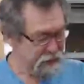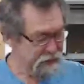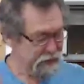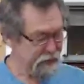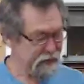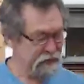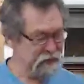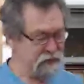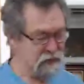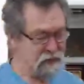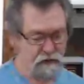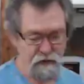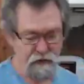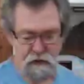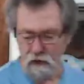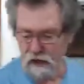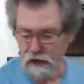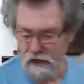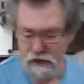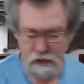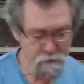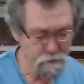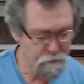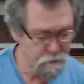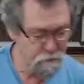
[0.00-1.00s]
Now let's
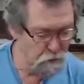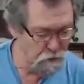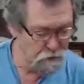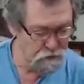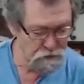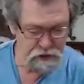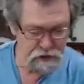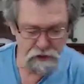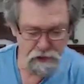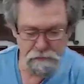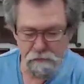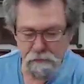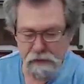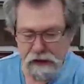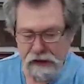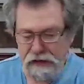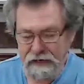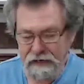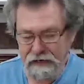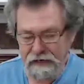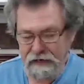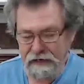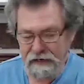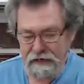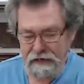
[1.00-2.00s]
try and put this
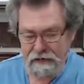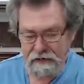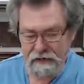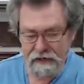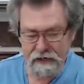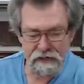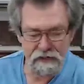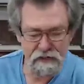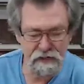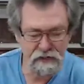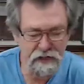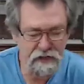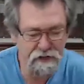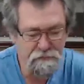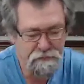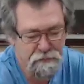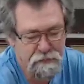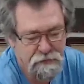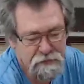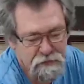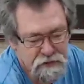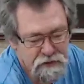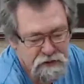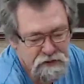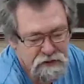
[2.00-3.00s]
back in and see if, we,